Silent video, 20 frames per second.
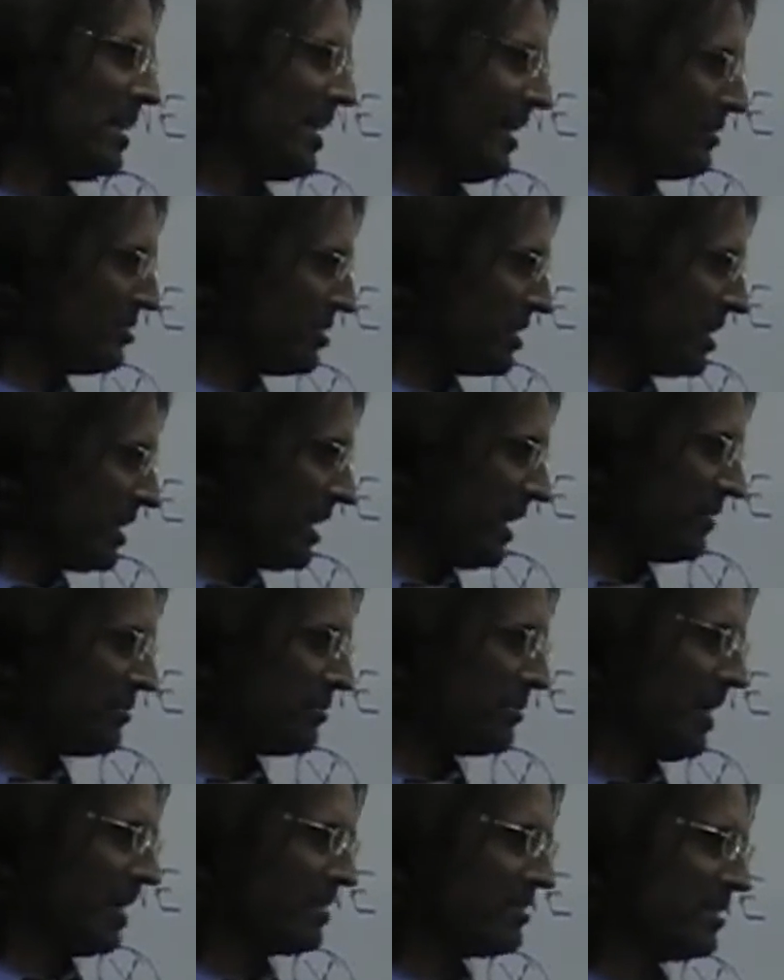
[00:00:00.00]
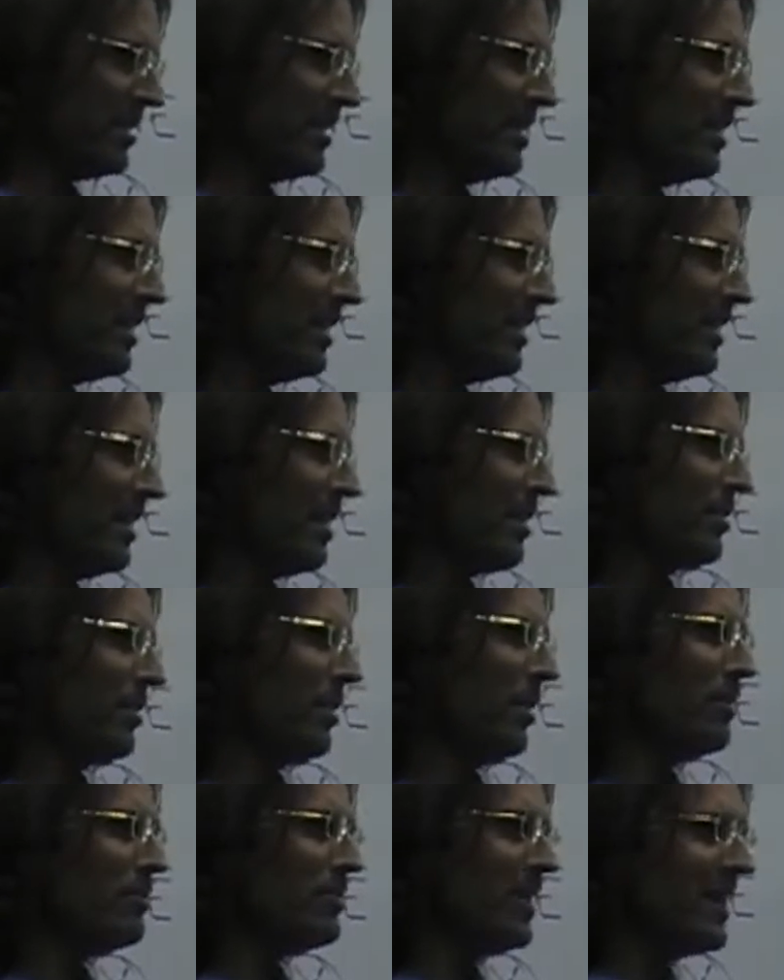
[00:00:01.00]
And she had to actually
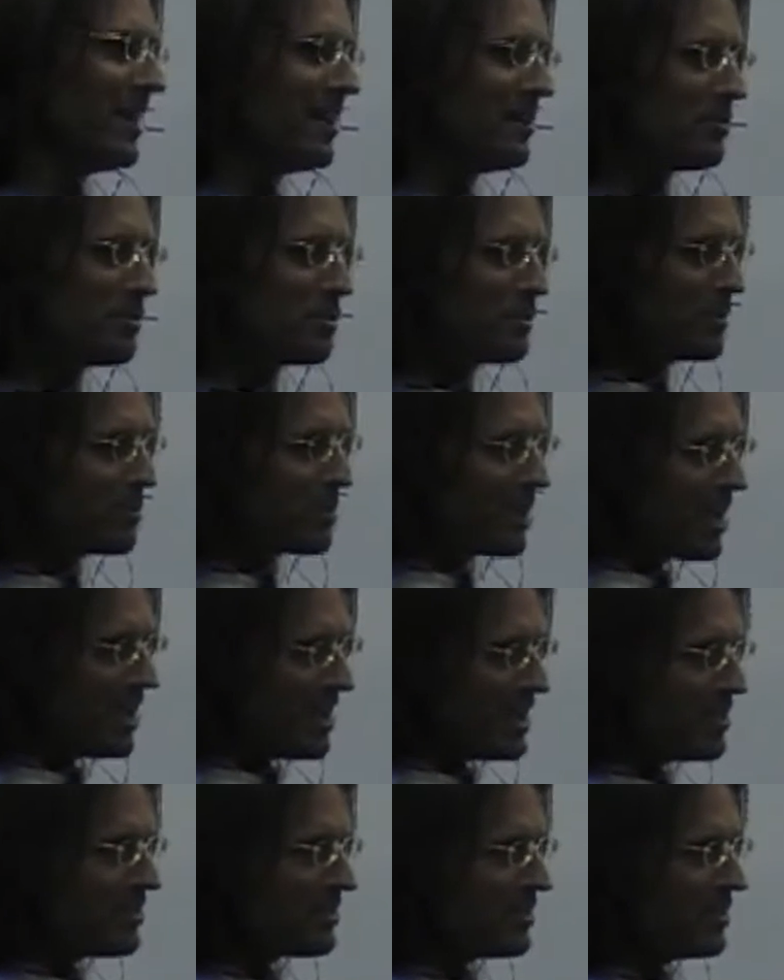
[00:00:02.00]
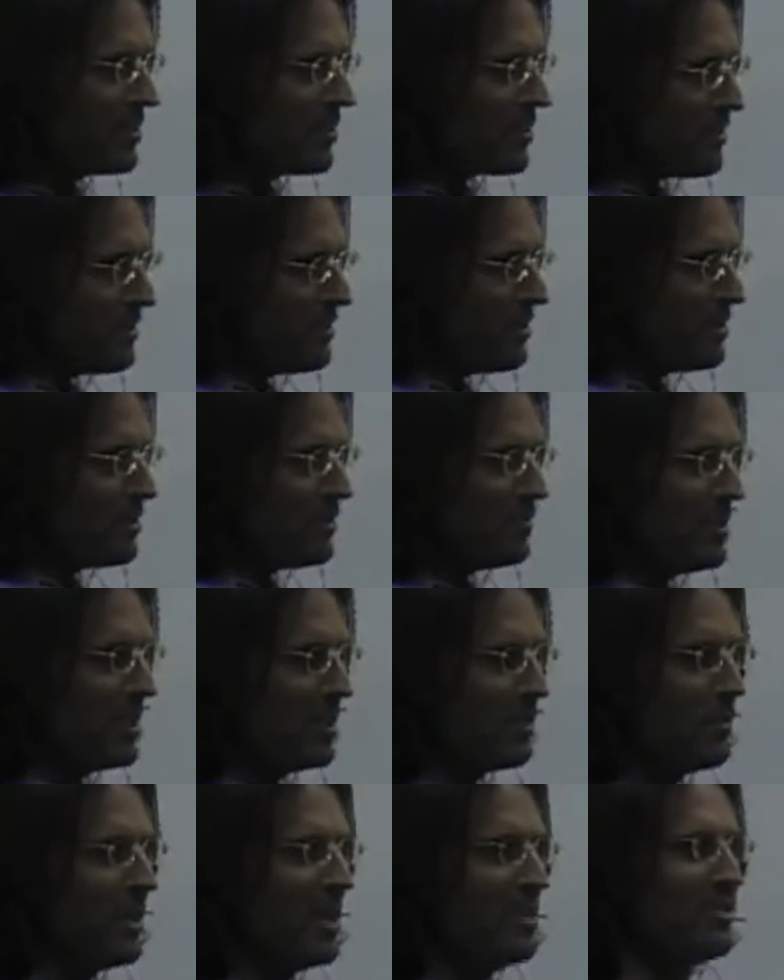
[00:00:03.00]
go down to a place in the third
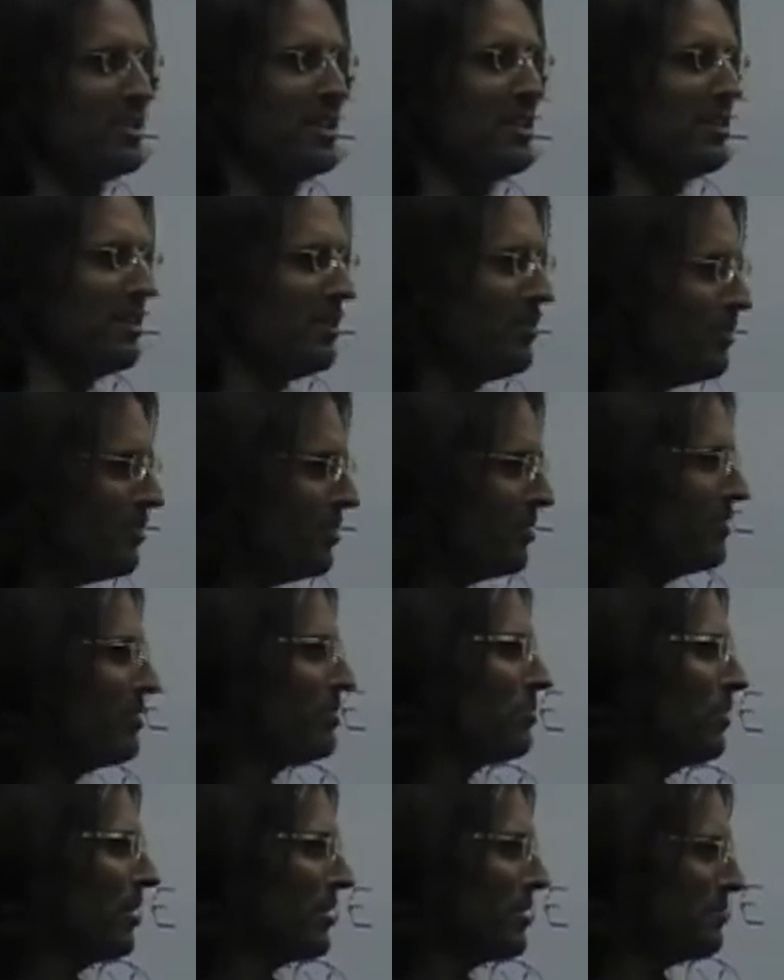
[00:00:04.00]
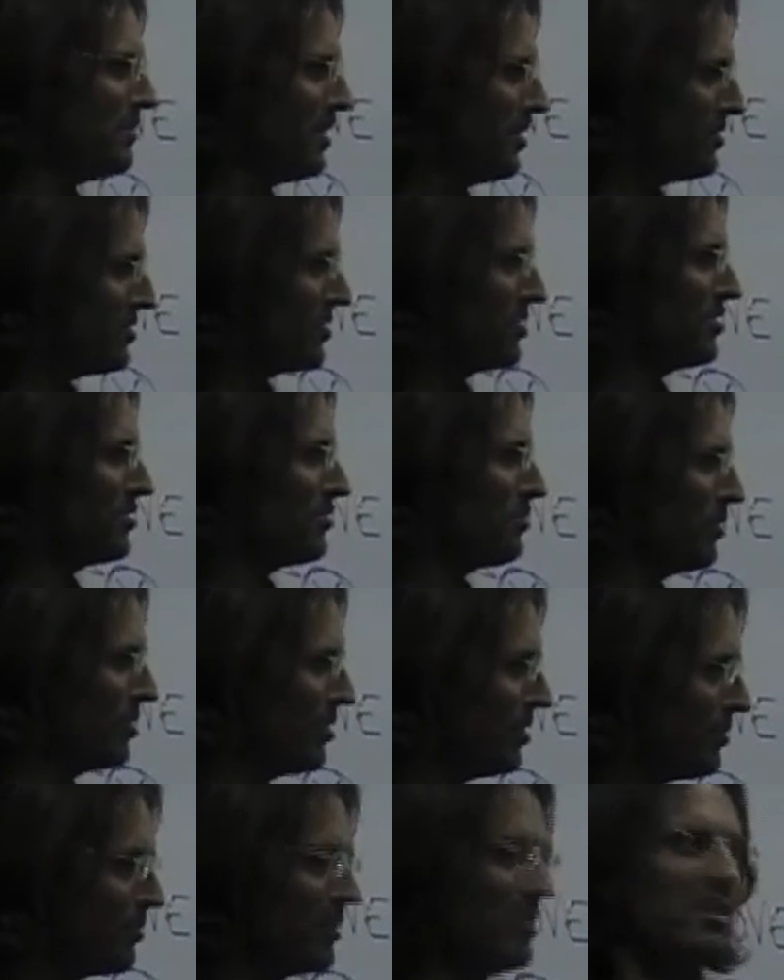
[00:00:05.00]
sphere where she learnt what emotions
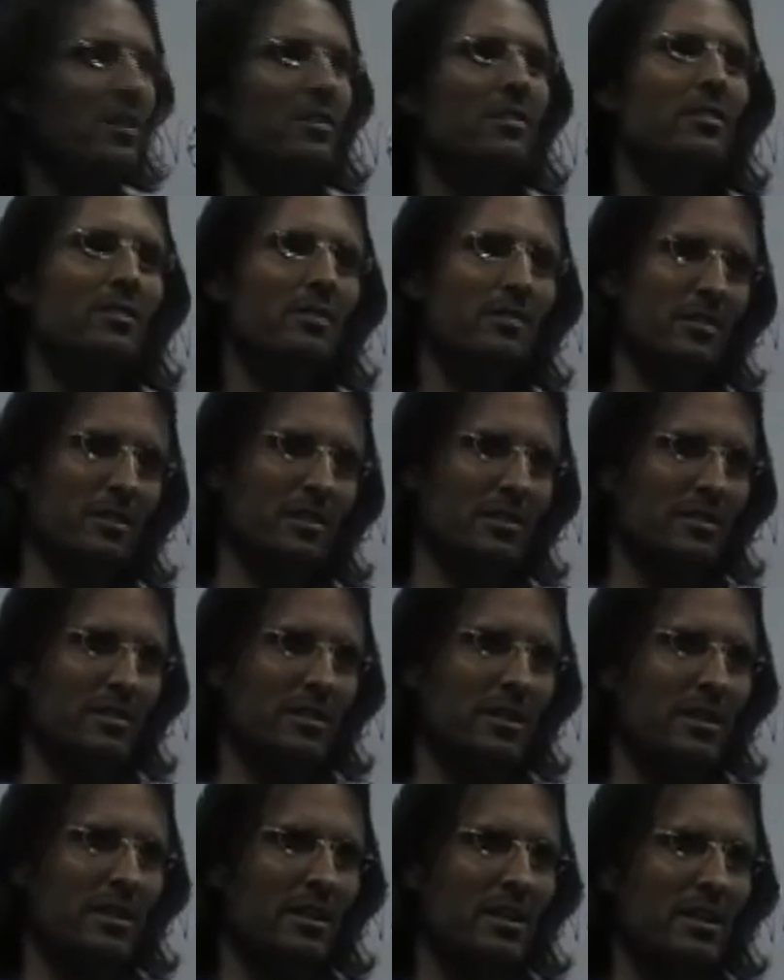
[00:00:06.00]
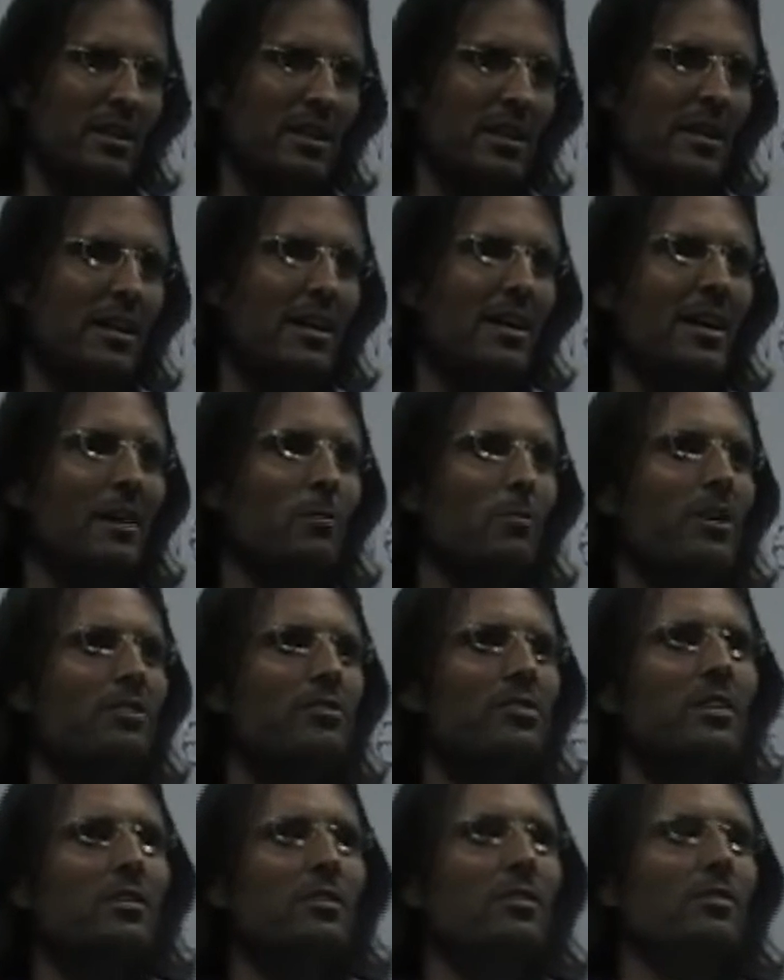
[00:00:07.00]
were within her. Mm. And when
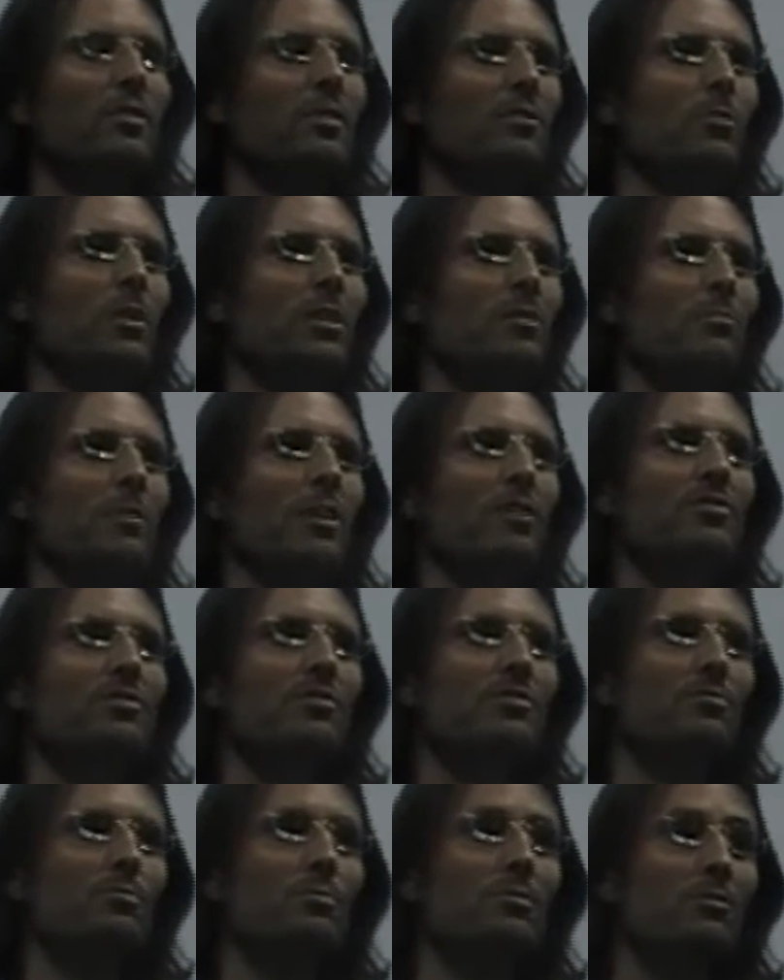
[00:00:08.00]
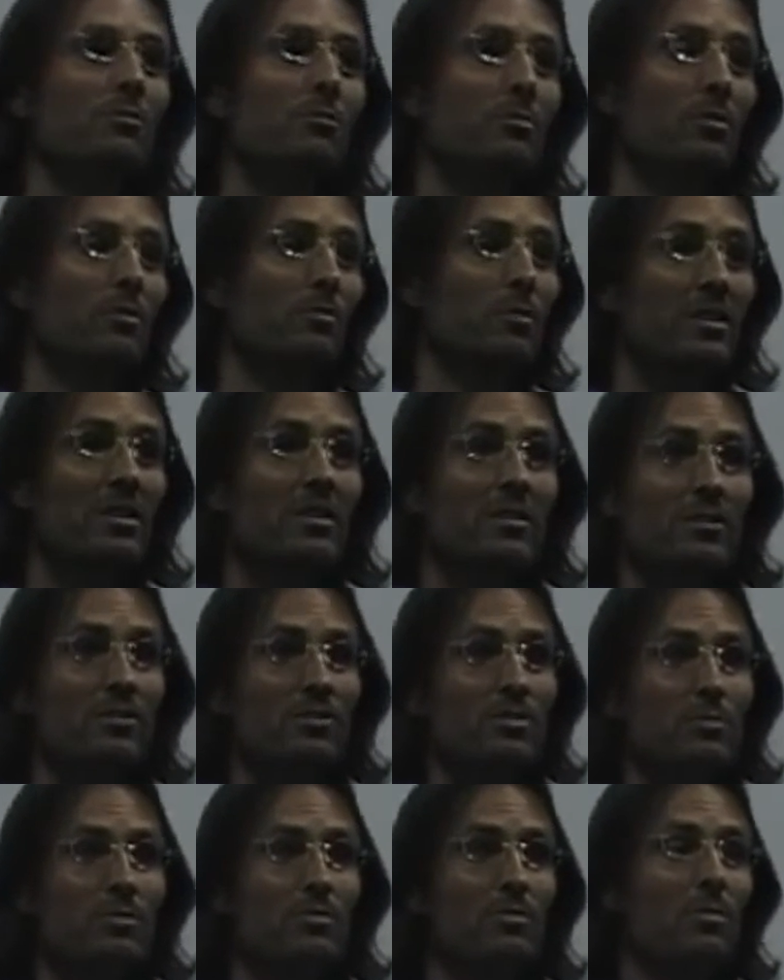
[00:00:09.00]
she learnt what emotions were, within her,
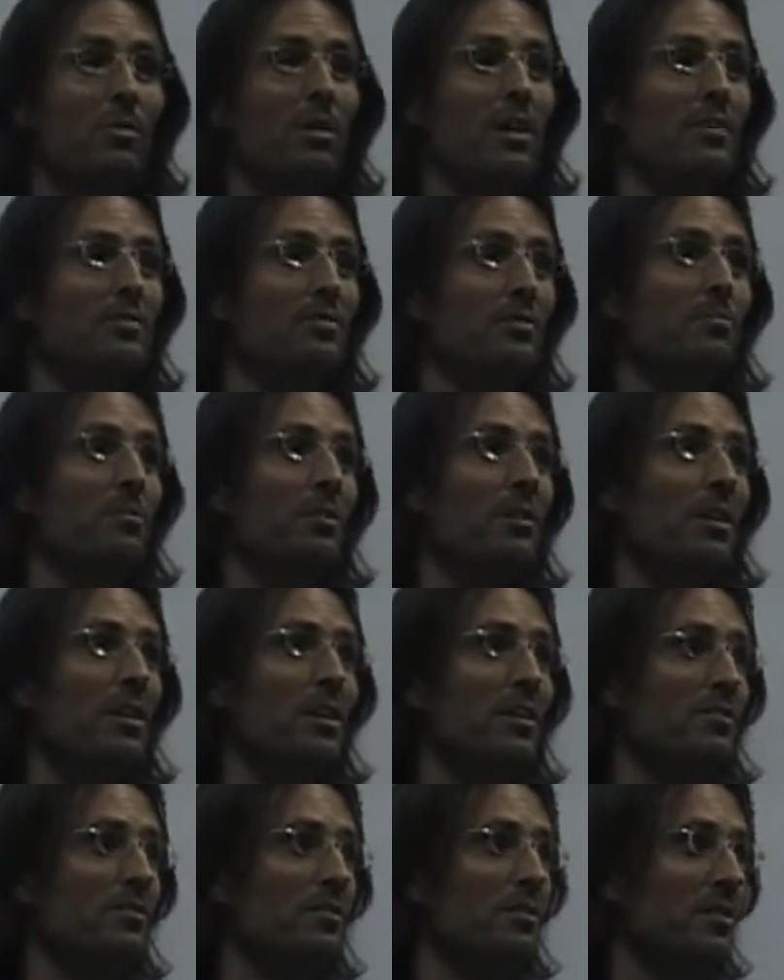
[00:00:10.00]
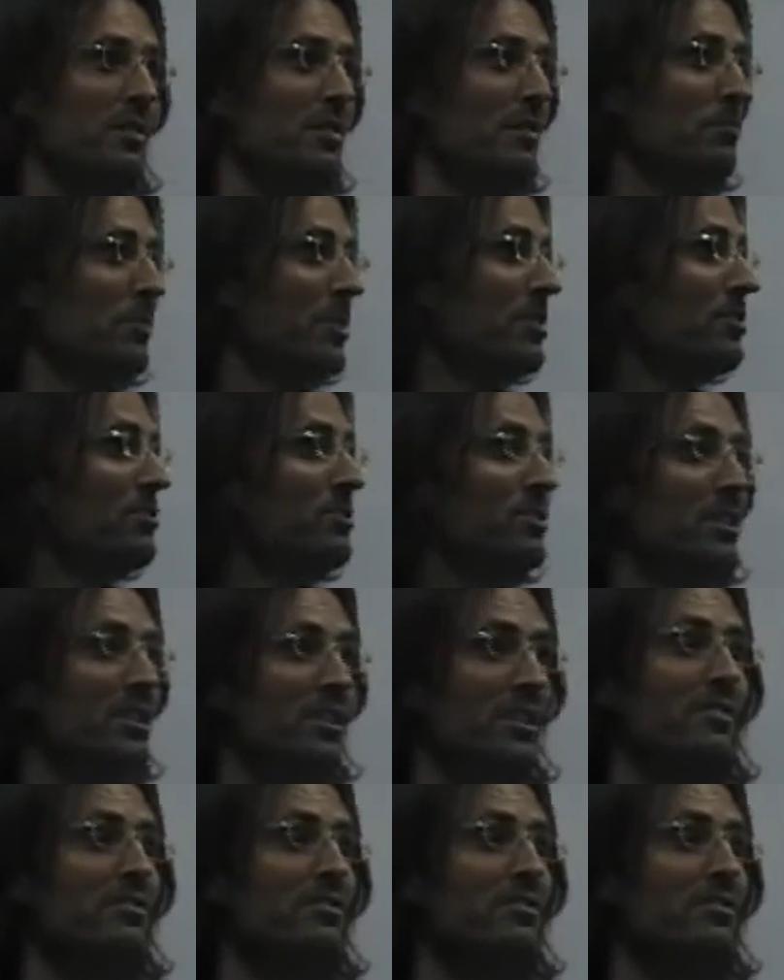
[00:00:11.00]
she was quite surprised because she had